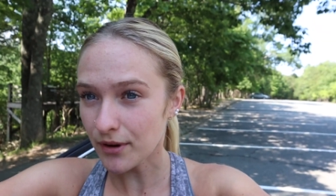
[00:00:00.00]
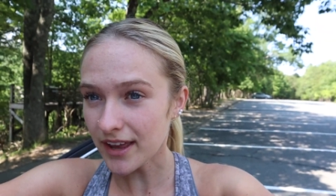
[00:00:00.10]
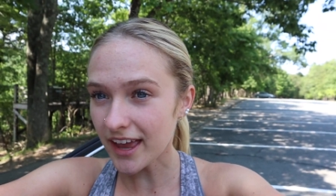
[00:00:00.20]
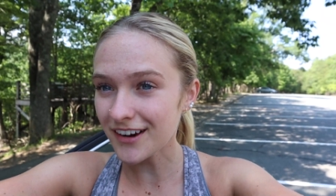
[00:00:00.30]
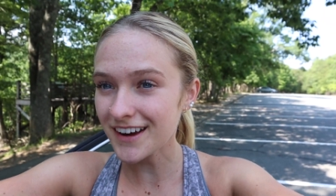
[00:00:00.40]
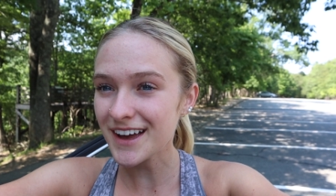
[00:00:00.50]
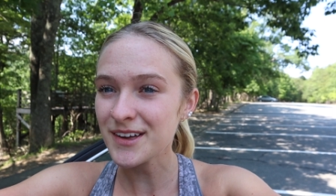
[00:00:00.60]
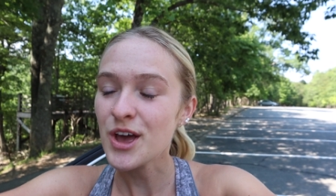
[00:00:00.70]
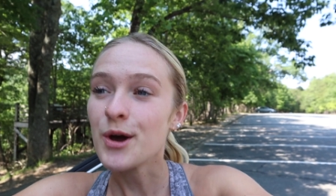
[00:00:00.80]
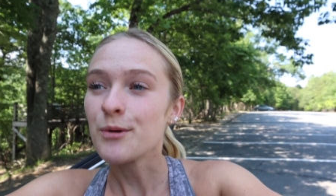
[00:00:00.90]
Point area,
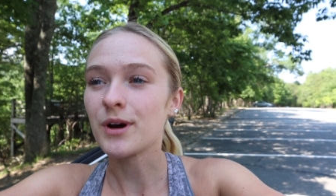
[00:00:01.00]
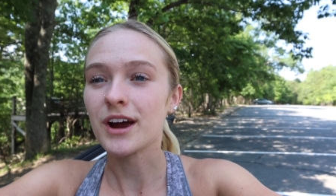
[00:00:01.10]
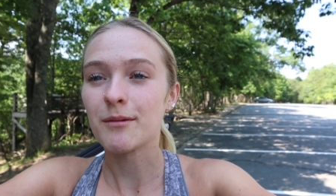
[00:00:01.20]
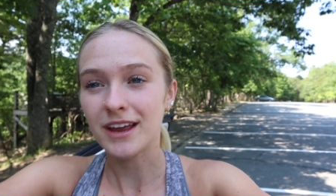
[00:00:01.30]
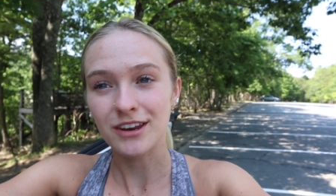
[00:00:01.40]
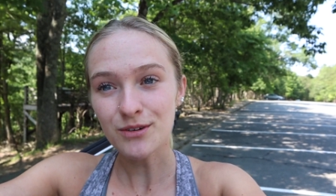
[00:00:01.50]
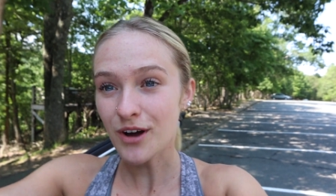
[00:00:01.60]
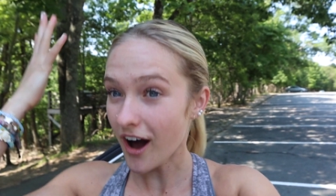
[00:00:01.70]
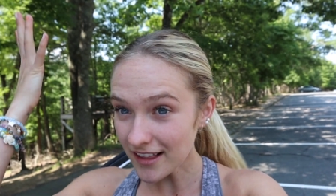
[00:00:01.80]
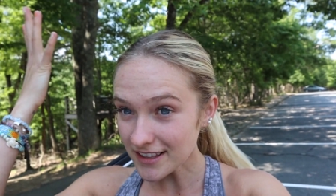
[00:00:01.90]
where my new
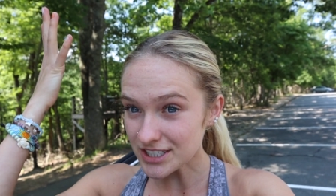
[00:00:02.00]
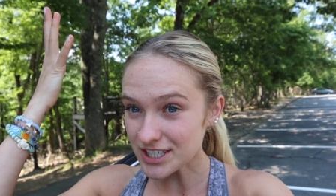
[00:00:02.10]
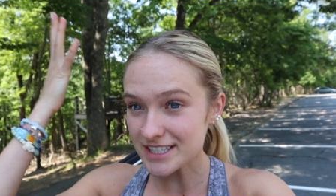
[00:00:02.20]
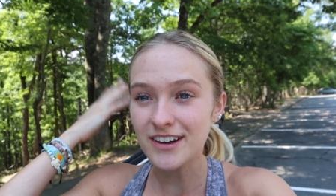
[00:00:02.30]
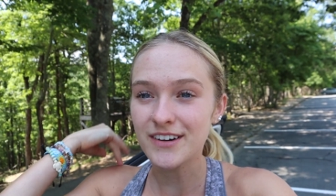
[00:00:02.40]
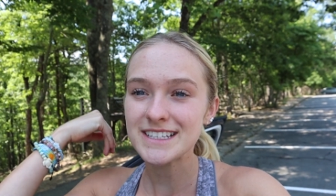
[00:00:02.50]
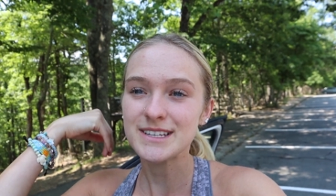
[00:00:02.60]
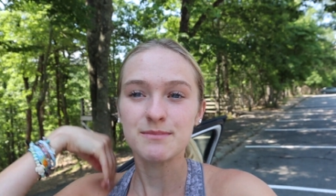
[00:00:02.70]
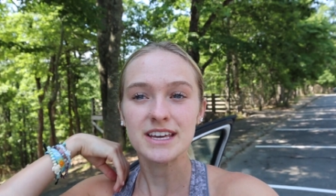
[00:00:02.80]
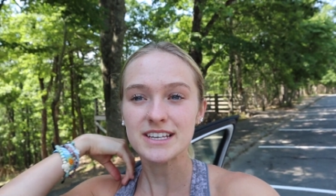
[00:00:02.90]
college is going
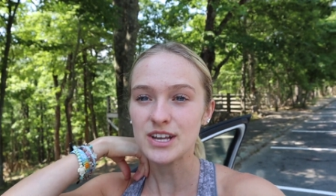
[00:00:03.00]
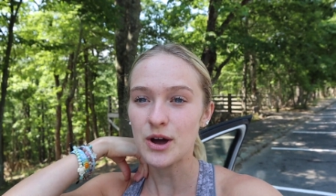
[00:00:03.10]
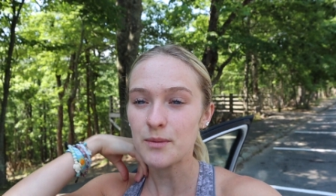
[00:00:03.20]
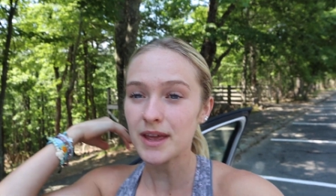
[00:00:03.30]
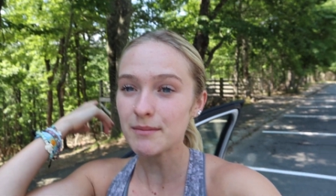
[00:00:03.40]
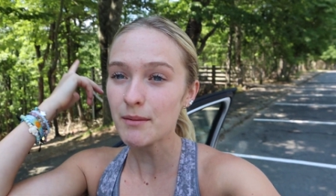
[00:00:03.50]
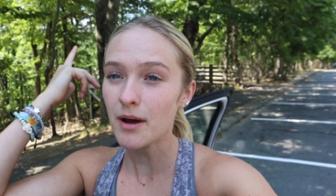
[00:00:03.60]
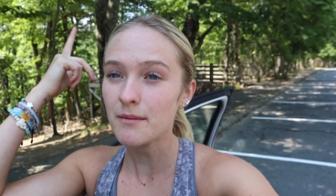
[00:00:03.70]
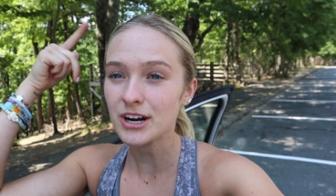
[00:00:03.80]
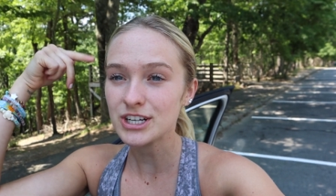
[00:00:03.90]
to be. So me and my
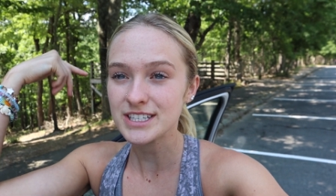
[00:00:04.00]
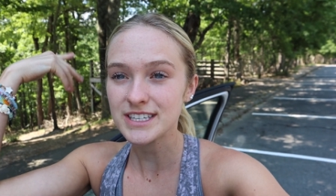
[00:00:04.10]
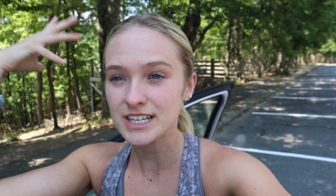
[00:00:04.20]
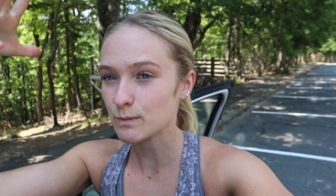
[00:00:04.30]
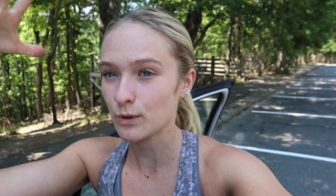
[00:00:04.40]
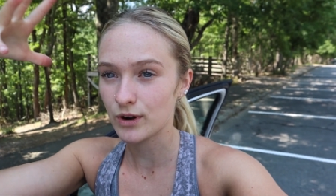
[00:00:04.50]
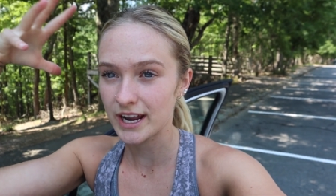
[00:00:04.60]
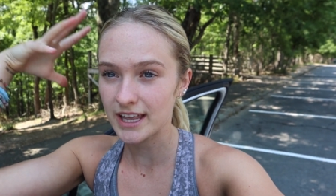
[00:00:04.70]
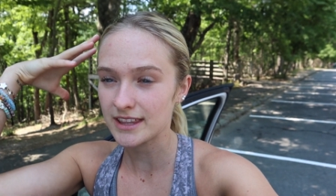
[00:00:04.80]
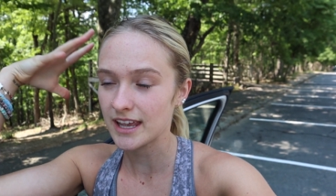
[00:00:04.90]
mom are just
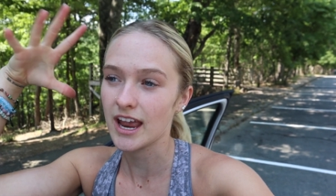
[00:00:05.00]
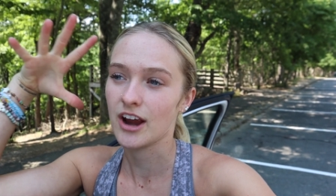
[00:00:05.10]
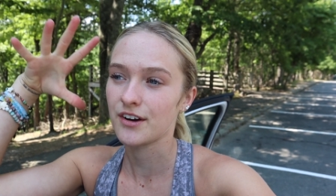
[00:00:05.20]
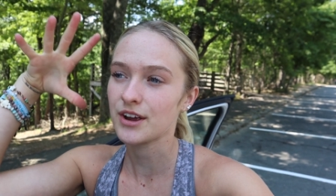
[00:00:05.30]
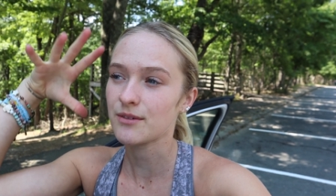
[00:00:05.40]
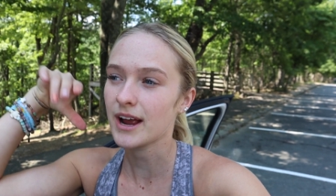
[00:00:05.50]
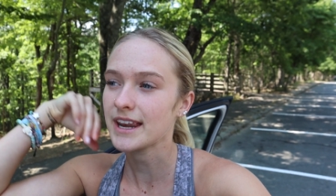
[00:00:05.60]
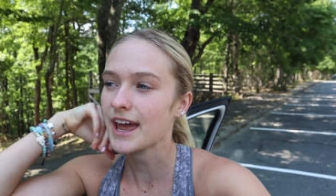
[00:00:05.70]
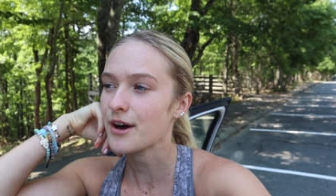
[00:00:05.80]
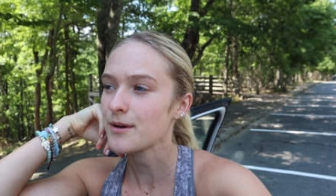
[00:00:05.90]
exploring the area
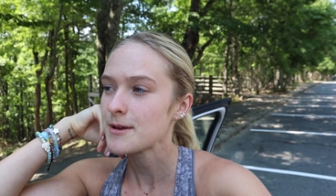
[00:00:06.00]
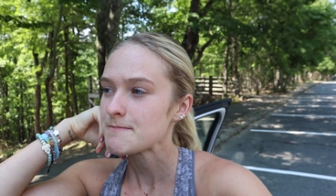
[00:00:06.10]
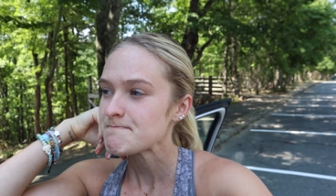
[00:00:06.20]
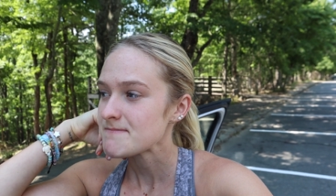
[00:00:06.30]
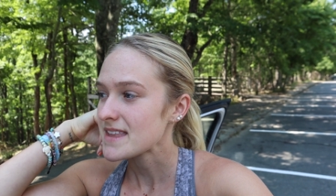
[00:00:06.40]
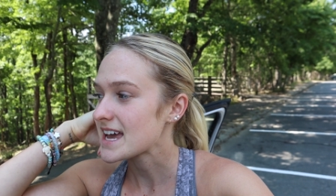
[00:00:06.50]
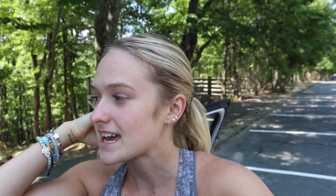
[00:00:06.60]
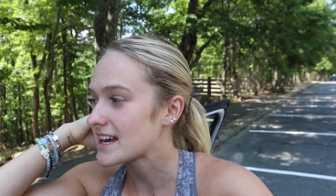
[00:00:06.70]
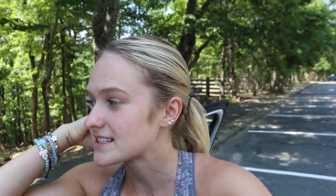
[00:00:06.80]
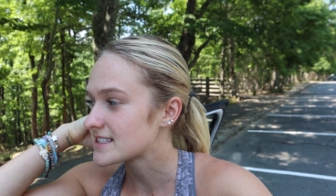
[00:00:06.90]
right now
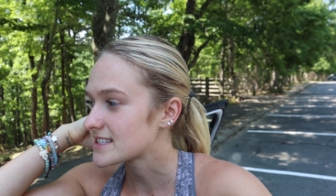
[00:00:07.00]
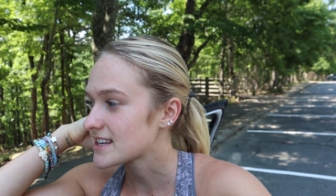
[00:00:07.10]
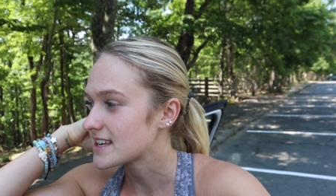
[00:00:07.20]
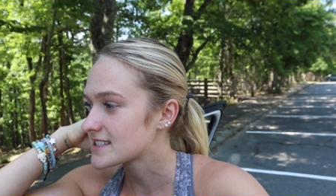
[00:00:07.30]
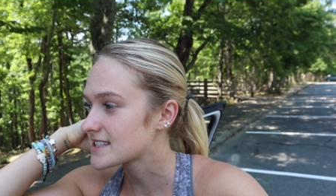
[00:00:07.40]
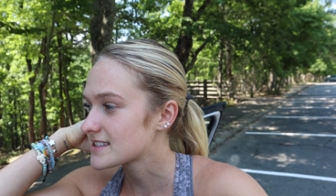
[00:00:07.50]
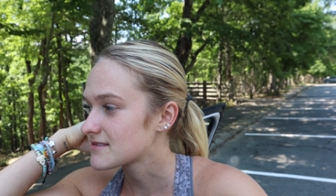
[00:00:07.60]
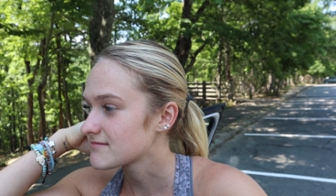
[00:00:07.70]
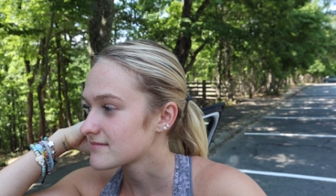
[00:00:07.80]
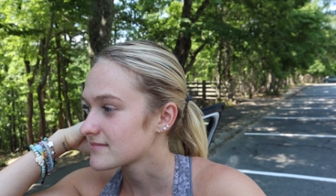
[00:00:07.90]
and
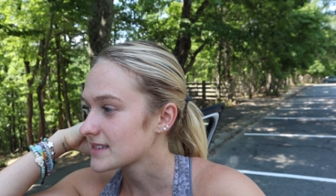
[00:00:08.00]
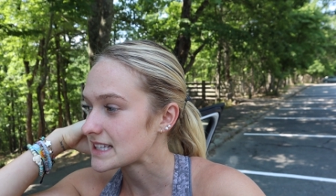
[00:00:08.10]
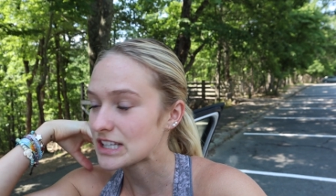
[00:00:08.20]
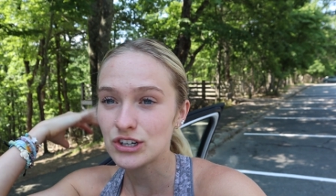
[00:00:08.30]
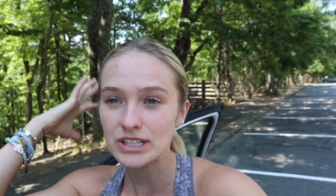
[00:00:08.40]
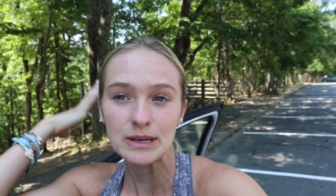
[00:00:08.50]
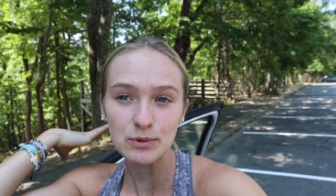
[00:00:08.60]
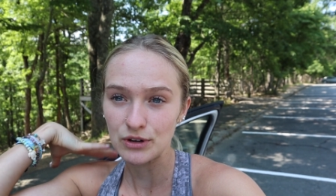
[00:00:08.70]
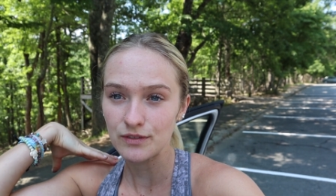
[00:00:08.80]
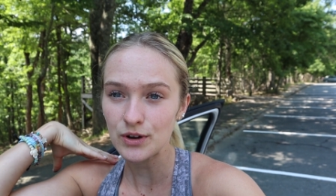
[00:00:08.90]
it's literally
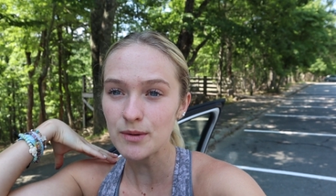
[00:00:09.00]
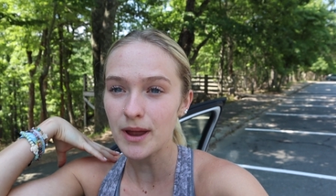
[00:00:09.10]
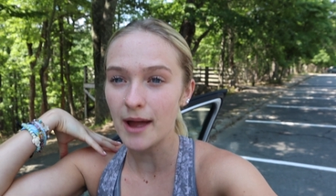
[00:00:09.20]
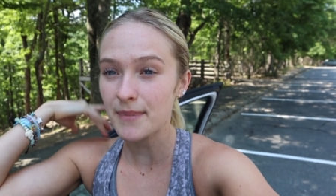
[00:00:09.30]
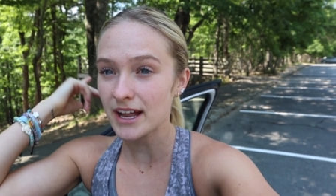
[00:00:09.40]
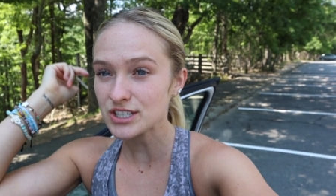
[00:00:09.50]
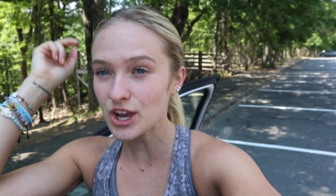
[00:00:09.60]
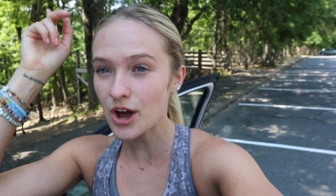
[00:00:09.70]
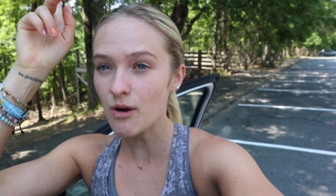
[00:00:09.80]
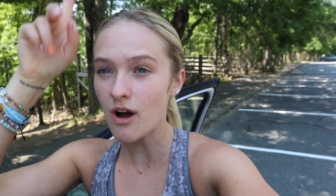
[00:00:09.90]
beautiful, but I'm about to
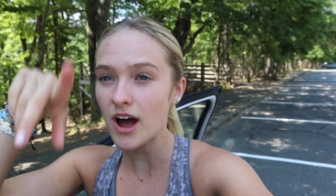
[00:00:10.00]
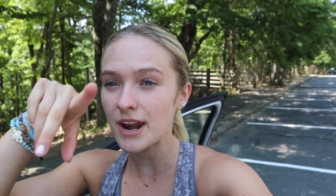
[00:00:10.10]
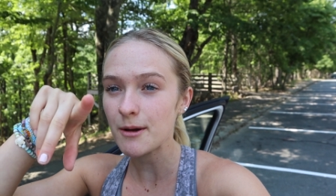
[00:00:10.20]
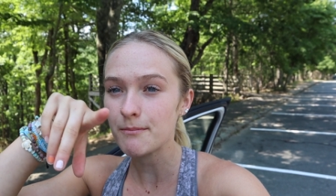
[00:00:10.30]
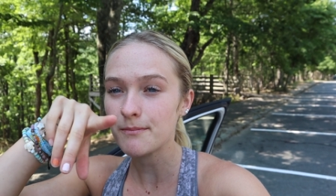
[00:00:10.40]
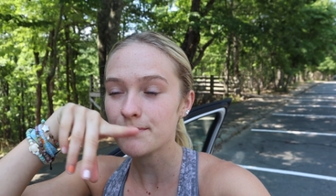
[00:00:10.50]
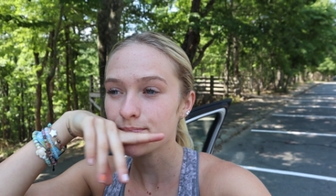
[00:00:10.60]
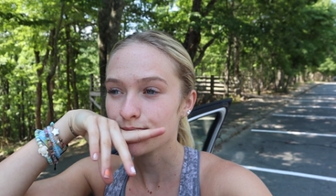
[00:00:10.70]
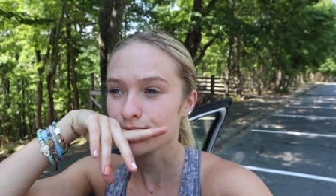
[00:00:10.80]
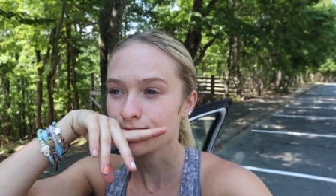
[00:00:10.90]
go on,
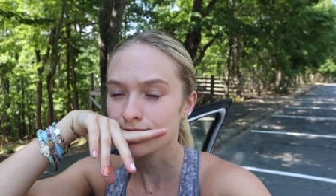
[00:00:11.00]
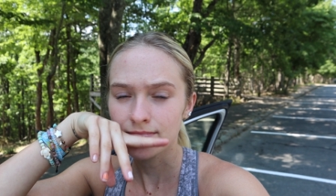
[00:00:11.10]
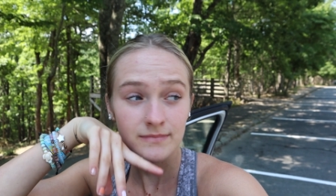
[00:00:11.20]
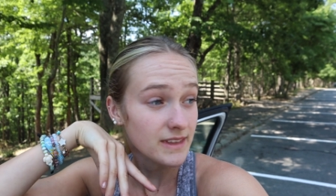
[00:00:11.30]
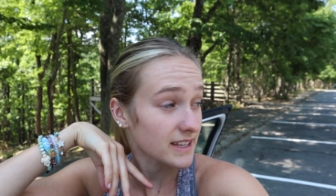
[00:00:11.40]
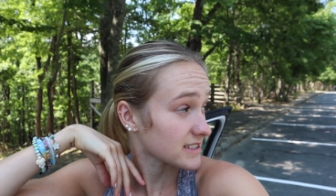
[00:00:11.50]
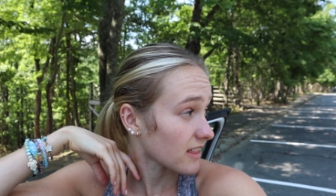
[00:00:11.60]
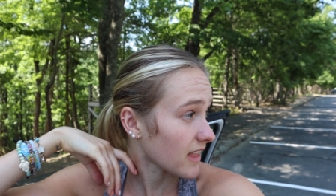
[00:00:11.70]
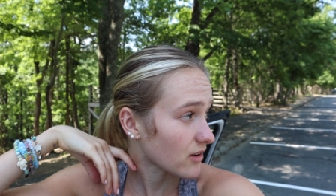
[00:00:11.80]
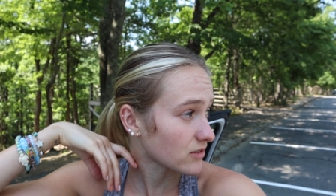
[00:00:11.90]
it's
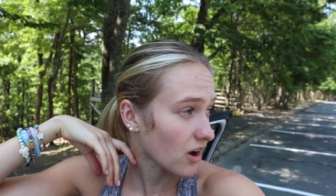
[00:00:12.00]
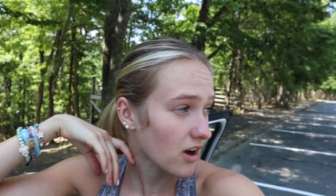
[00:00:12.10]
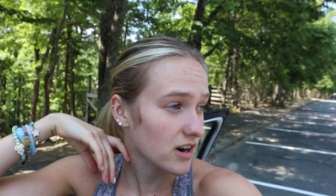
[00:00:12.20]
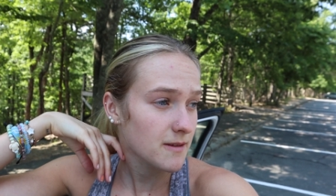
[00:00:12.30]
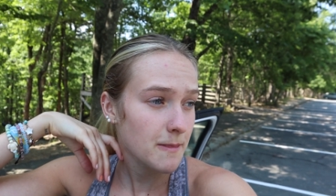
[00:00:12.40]
a loud car.